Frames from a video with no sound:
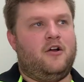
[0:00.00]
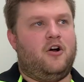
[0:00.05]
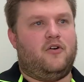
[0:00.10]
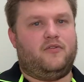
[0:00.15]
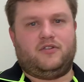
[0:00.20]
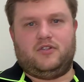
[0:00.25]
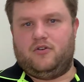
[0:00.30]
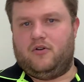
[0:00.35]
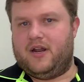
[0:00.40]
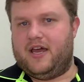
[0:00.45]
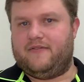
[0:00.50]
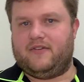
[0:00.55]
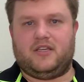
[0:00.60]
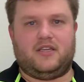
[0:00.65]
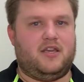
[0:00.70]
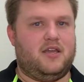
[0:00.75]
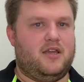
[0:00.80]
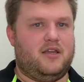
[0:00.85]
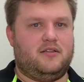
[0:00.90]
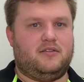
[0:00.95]
Obviously, not having
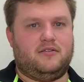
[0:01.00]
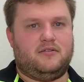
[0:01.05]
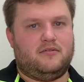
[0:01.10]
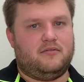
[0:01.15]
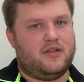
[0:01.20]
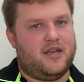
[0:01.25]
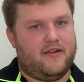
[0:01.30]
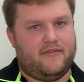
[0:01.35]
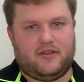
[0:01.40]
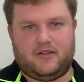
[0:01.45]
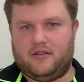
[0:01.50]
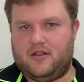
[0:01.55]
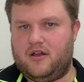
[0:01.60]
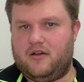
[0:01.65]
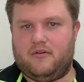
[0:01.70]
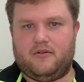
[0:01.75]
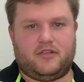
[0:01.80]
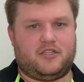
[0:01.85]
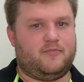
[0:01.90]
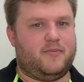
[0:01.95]
kids, having
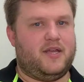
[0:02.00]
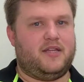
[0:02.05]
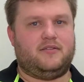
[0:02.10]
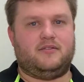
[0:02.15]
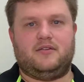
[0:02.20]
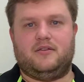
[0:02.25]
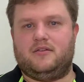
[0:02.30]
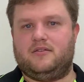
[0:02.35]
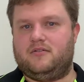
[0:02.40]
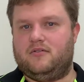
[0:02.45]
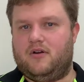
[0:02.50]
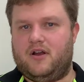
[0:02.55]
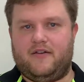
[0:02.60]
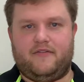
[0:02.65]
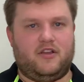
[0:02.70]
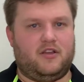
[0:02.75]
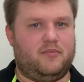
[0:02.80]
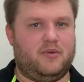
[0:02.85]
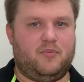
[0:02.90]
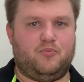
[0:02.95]
lower expenses, not
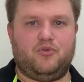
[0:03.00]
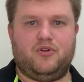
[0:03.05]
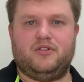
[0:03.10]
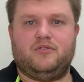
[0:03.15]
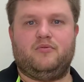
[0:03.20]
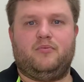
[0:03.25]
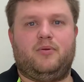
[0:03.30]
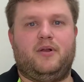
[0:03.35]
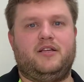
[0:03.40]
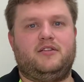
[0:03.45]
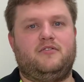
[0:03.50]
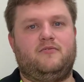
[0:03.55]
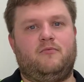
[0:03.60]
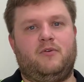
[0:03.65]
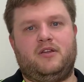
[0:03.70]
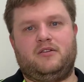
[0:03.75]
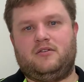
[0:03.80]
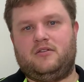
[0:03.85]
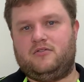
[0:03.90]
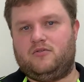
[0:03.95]
having a big principal place of
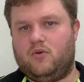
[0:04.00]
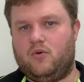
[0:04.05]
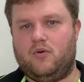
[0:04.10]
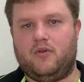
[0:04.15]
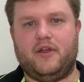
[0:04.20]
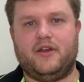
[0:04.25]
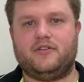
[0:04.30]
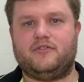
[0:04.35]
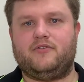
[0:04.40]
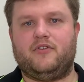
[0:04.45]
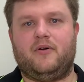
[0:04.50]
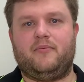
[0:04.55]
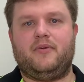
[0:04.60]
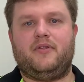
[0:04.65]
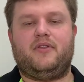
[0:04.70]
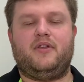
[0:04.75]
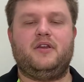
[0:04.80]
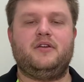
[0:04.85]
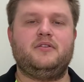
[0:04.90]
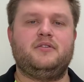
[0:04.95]
residence, all those type
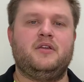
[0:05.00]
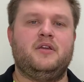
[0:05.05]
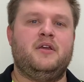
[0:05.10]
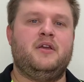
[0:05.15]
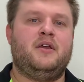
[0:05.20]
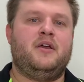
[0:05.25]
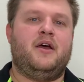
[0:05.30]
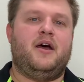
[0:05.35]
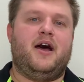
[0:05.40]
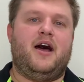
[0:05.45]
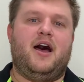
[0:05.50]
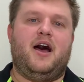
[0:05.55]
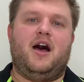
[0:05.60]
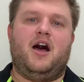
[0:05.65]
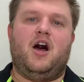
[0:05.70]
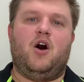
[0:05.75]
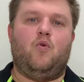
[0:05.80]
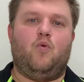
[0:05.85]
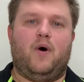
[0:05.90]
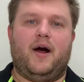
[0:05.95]
of things
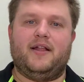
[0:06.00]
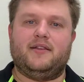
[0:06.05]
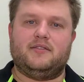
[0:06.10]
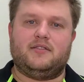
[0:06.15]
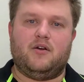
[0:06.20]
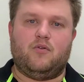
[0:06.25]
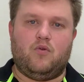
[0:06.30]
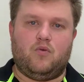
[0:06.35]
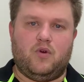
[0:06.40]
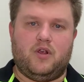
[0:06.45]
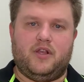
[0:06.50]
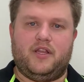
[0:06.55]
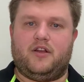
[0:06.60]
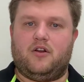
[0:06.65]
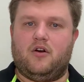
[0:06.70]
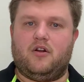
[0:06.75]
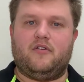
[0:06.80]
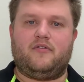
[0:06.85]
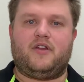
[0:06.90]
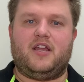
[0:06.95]
are ones that will really
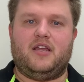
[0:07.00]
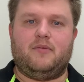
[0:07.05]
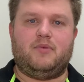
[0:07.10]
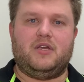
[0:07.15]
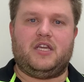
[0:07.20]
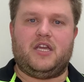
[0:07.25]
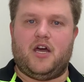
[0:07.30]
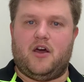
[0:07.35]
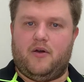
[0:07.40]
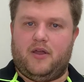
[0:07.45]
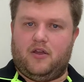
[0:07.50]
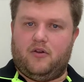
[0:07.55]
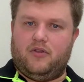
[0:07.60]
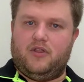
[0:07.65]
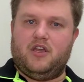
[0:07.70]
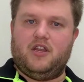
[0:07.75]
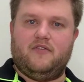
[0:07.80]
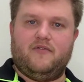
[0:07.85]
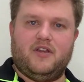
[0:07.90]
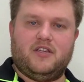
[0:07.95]
kind of keep you going on
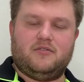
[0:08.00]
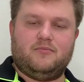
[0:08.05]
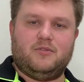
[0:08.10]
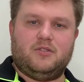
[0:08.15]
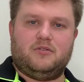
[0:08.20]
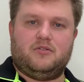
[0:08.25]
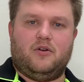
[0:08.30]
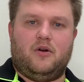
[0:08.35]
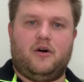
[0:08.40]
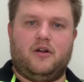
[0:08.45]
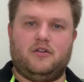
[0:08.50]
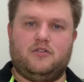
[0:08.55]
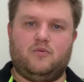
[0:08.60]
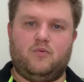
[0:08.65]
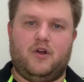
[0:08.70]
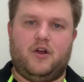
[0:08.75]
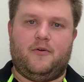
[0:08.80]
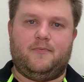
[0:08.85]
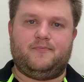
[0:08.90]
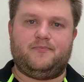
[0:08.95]
the investment side as
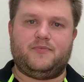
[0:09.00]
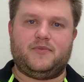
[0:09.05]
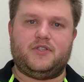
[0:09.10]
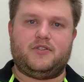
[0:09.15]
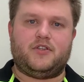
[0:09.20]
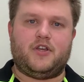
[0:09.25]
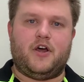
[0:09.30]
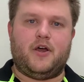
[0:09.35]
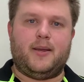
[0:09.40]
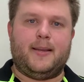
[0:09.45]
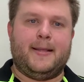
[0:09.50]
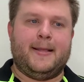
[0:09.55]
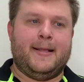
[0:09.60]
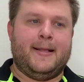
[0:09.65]
well. So